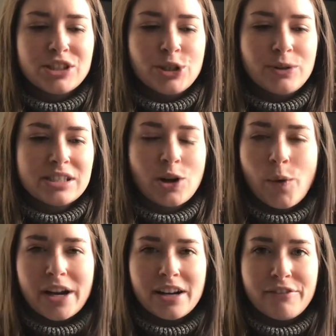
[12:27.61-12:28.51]
2 isn't
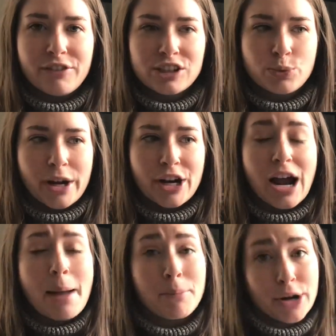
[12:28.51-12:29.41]
quite enough for a
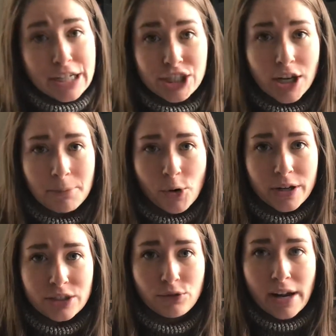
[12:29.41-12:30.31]
sweater. I'm pretty sure I'm
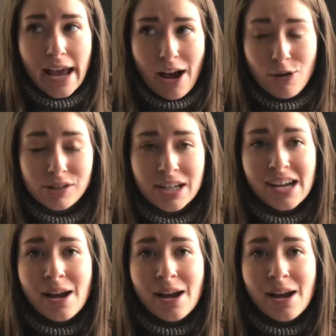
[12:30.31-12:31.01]
going to run out,